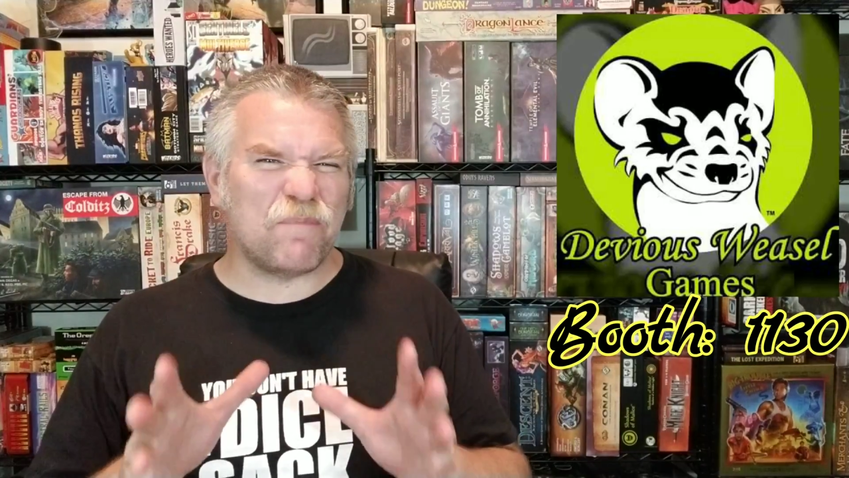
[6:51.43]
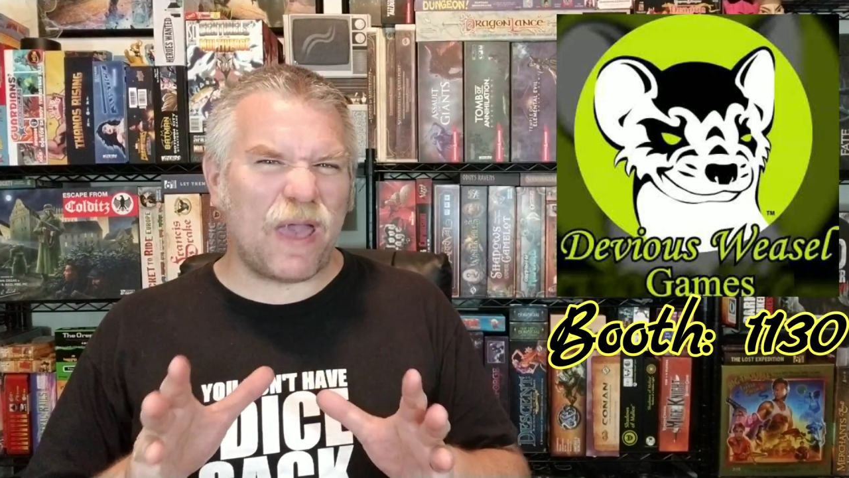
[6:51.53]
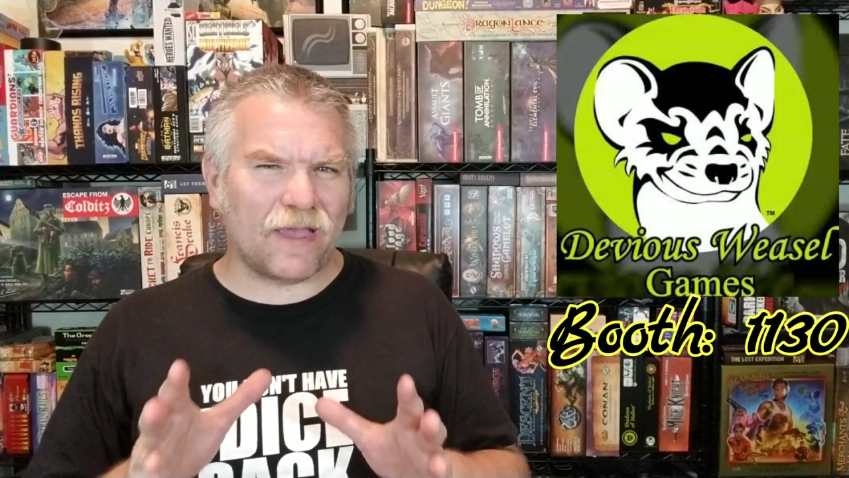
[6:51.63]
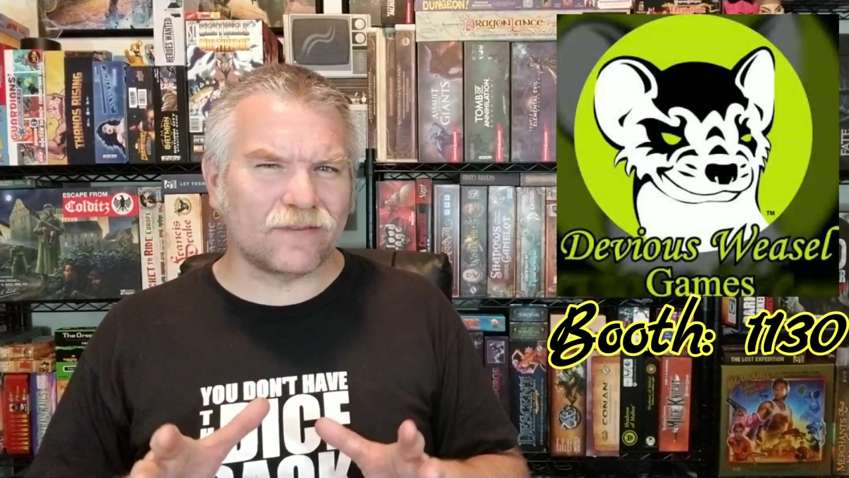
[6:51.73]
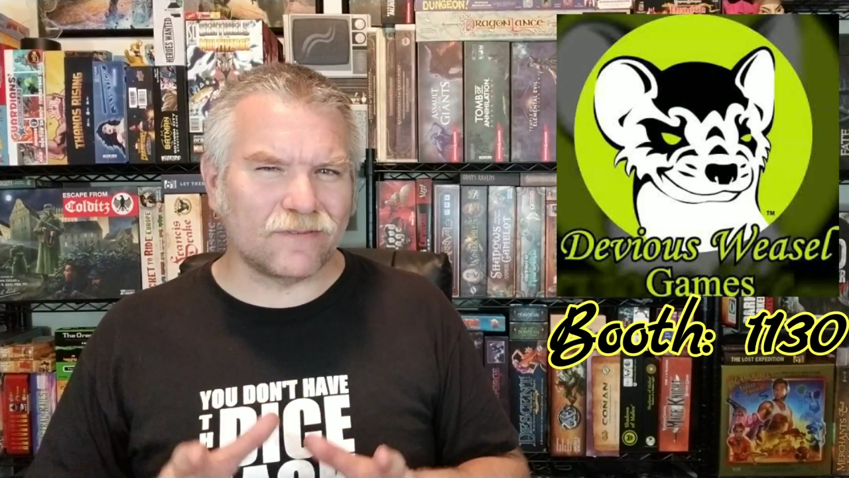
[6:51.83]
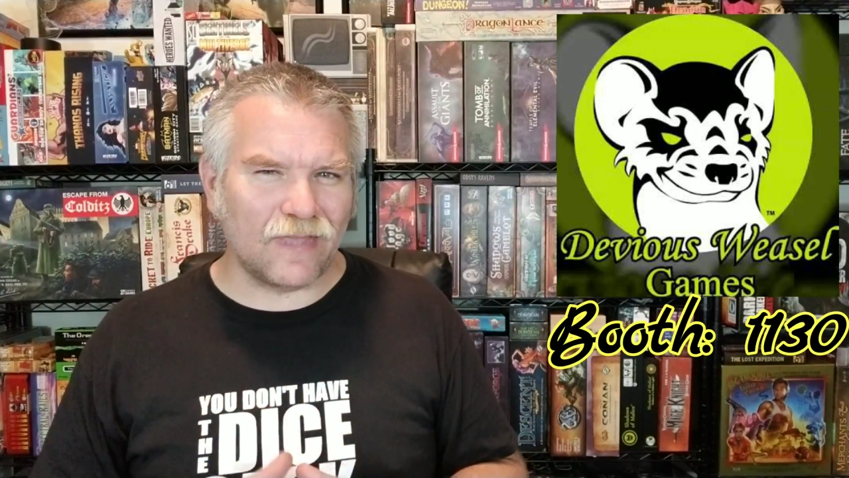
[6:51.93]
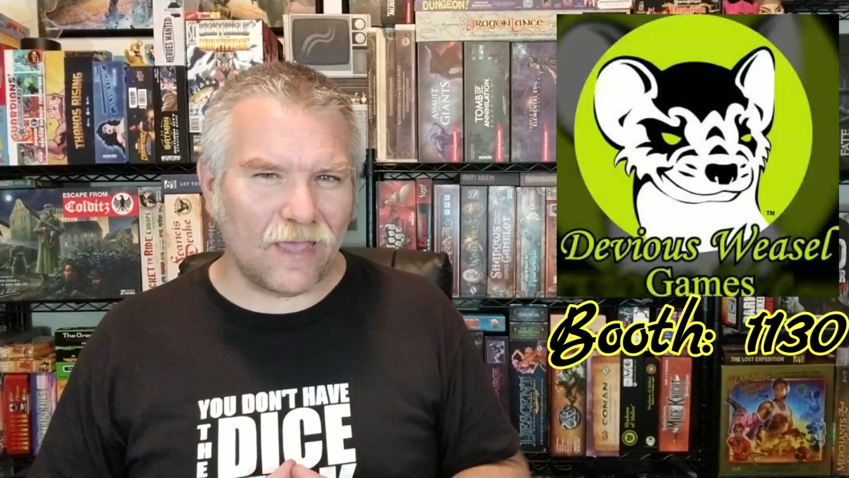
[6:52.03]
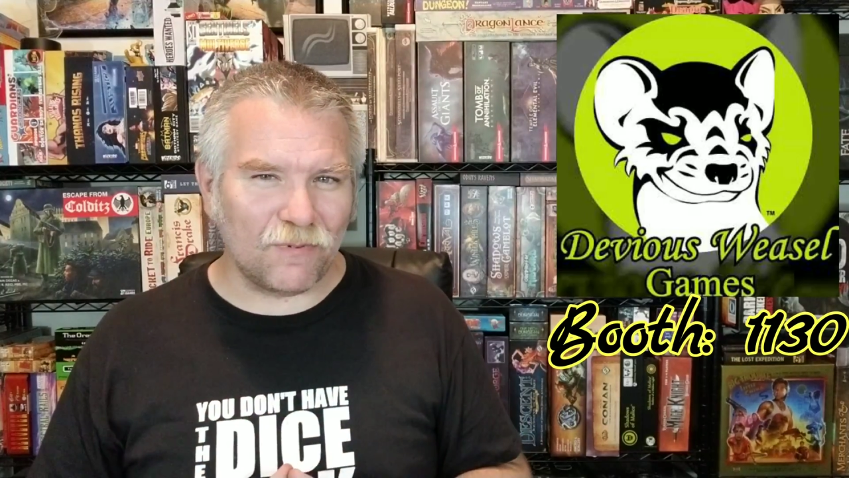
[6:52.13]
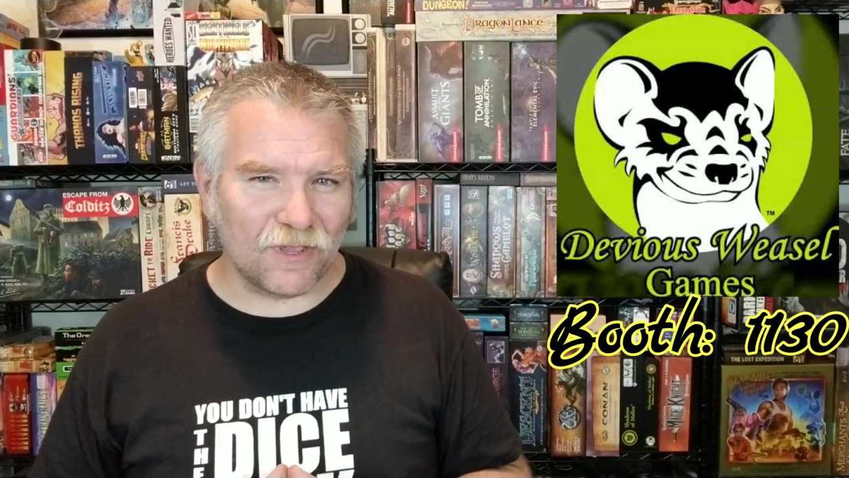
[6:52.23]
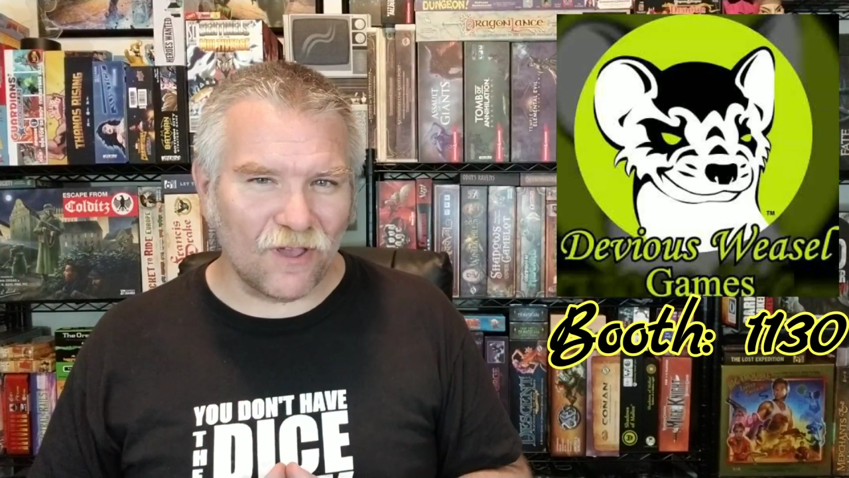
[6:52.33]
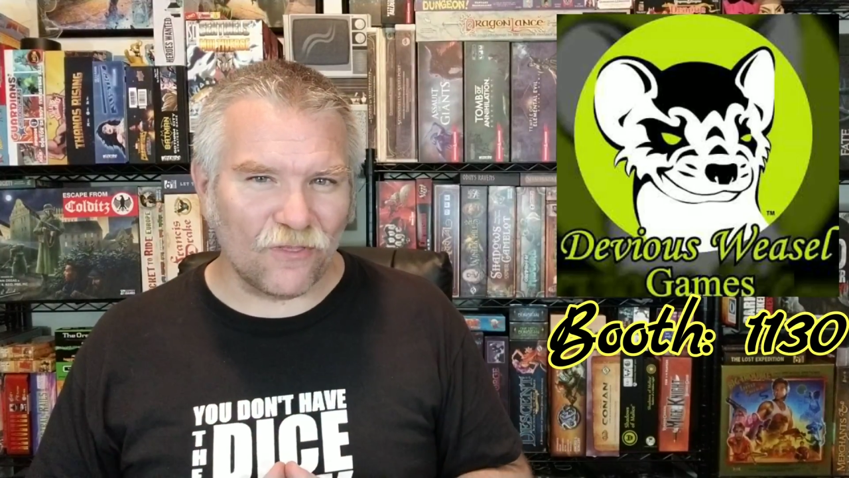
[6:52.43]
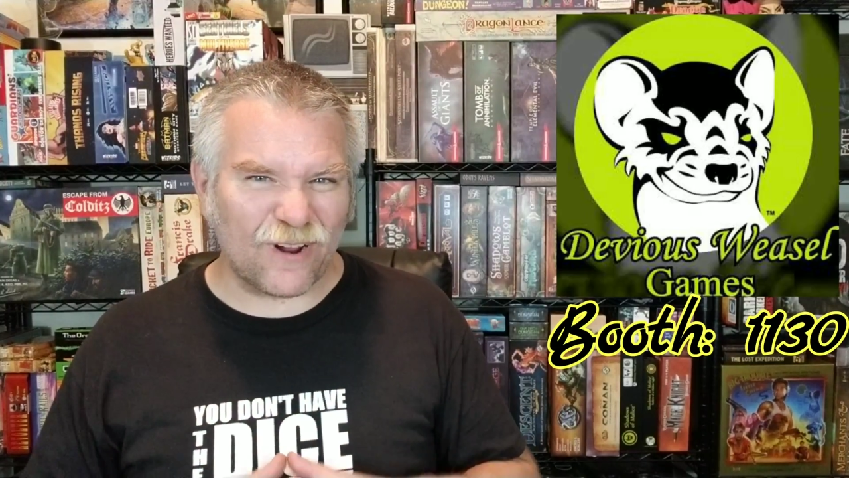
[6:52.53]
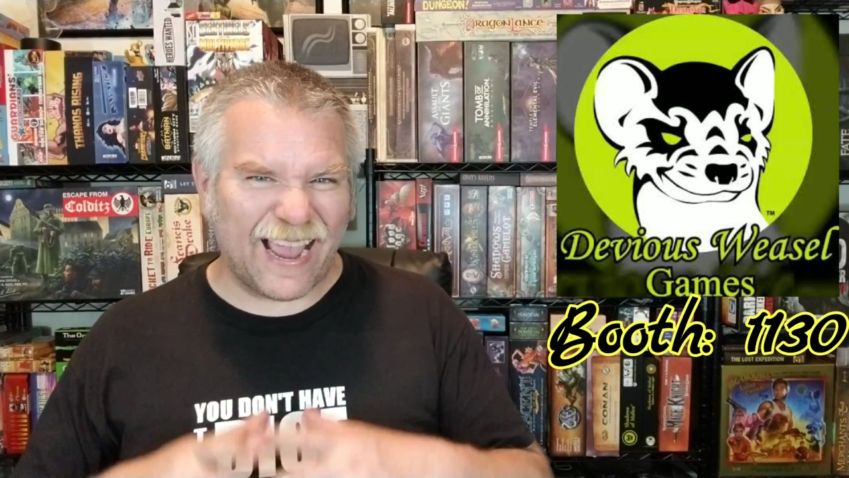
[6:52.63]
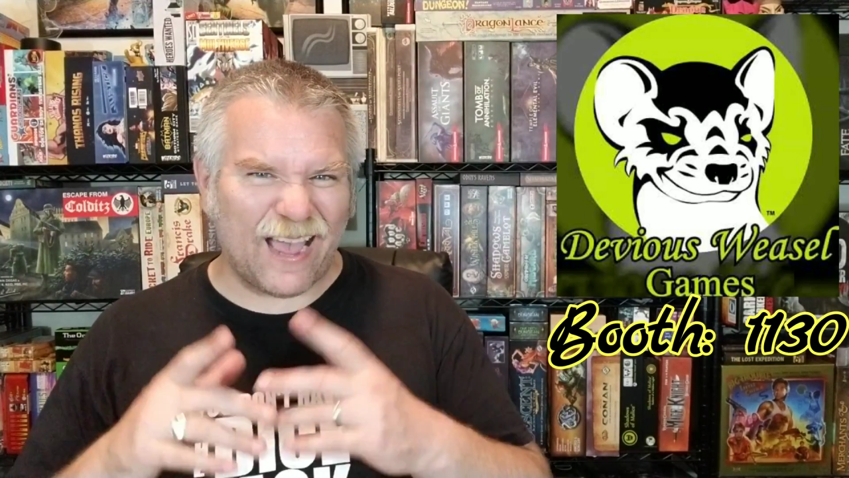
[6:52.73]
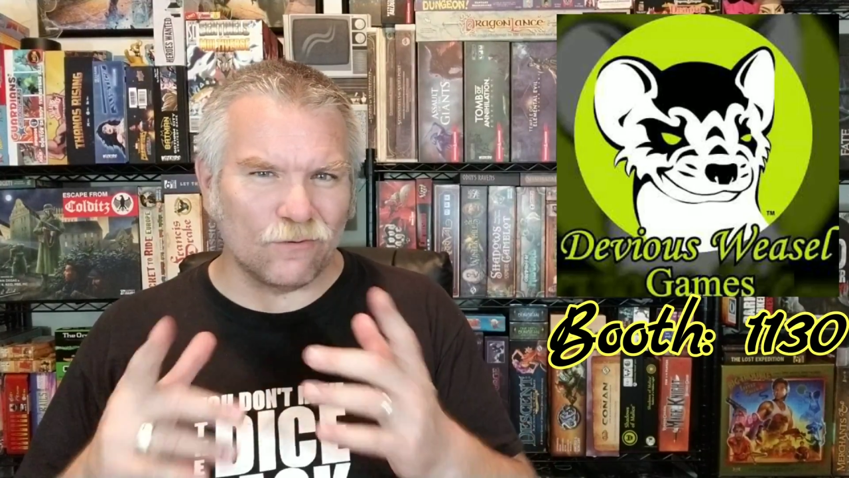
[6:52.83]
backstabbing other
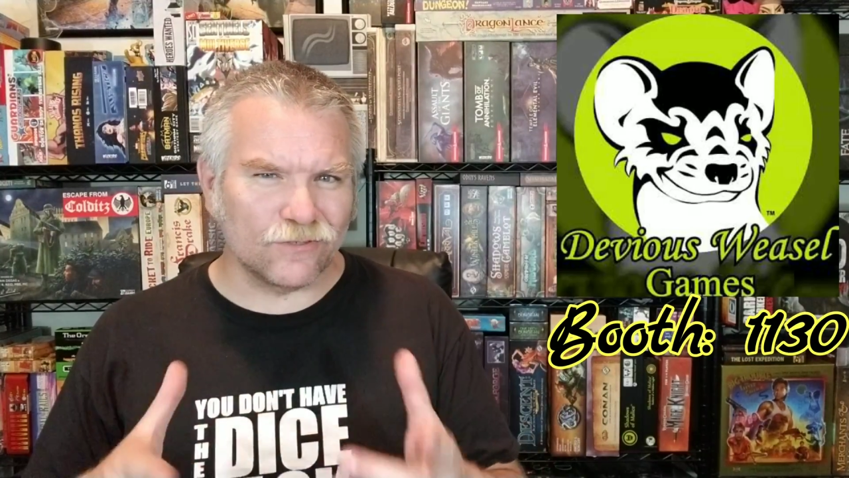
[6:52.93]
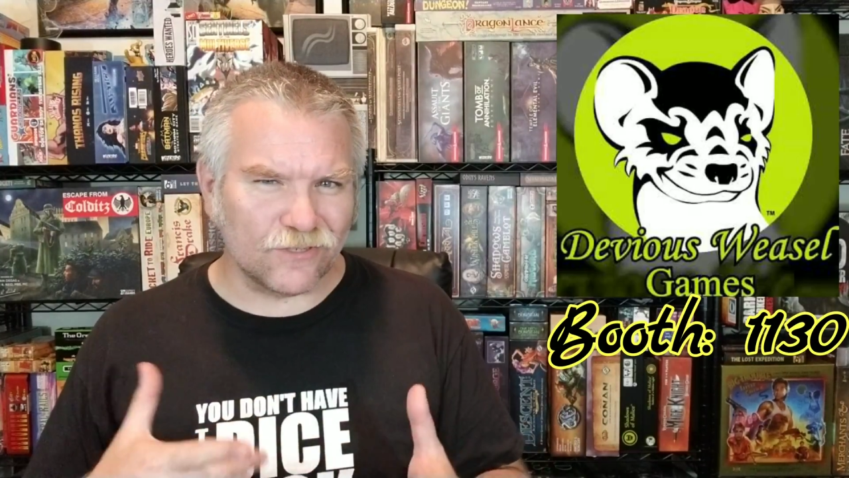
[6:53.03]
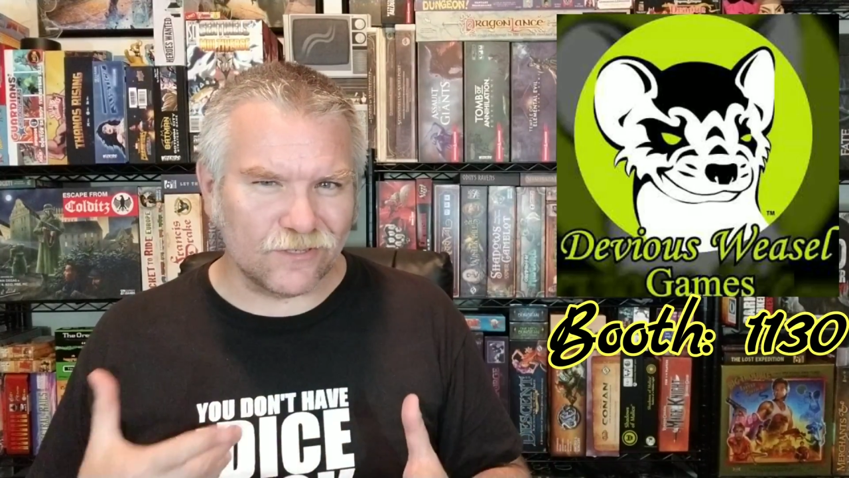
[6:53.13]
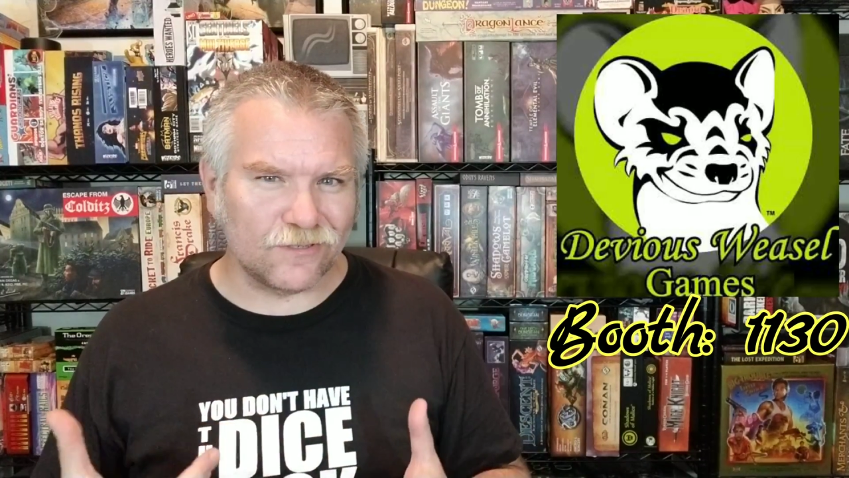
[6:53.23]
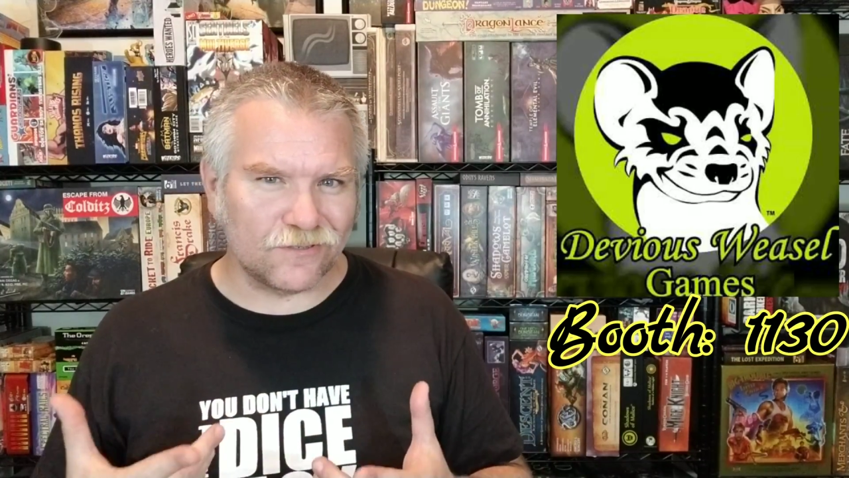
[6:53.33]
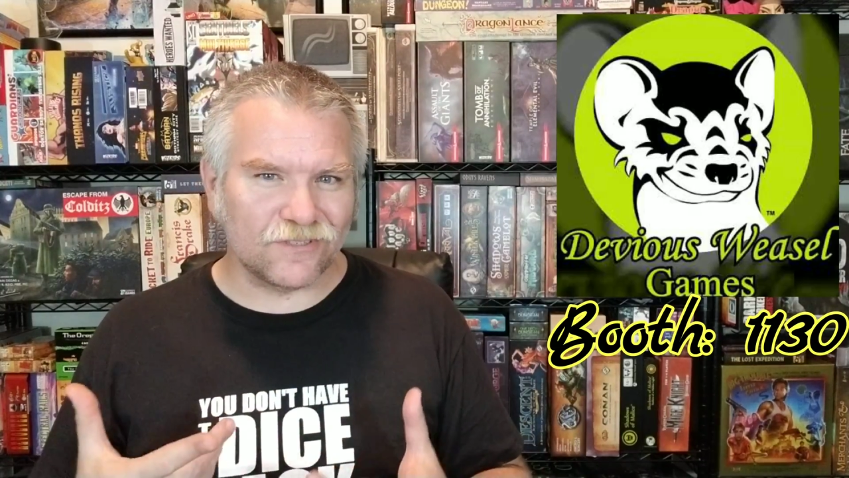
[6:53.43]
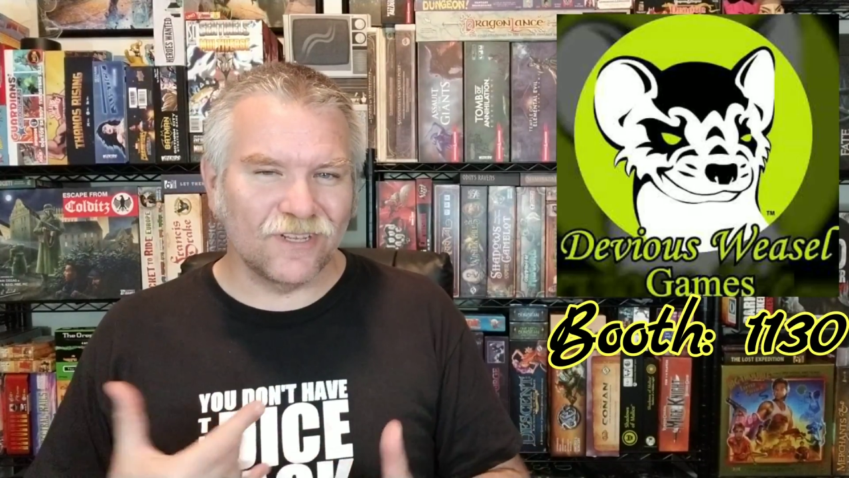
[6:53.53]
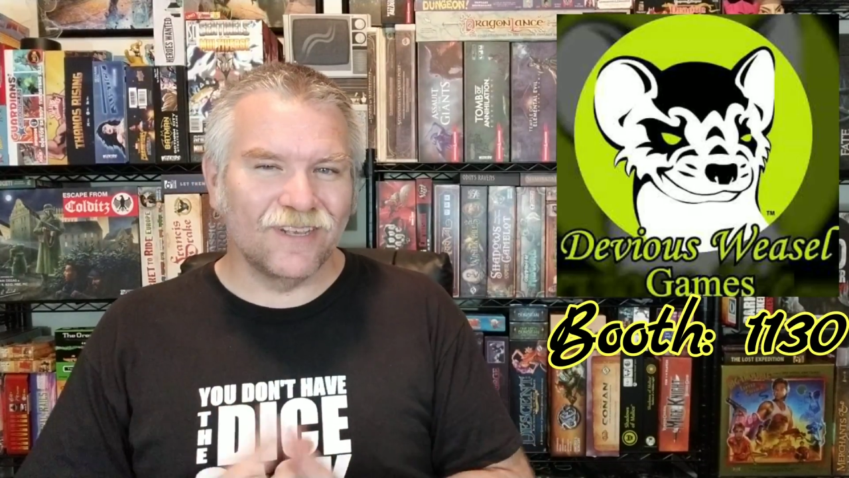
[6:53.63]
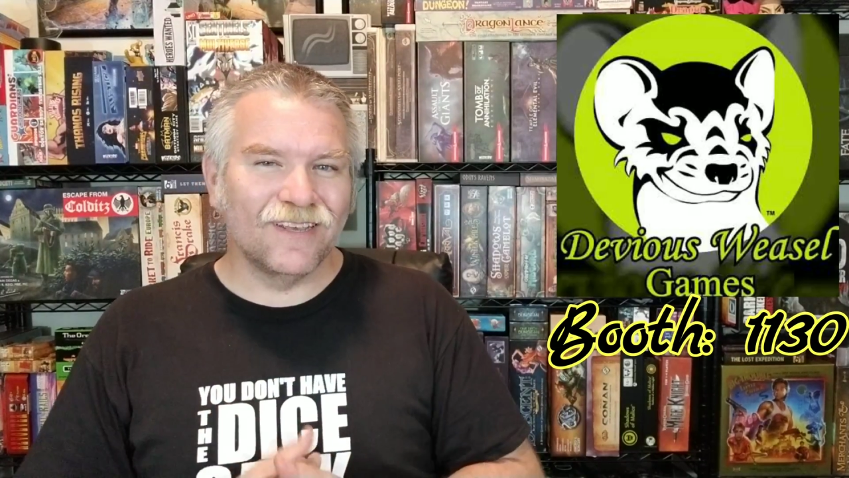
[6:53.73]
houses.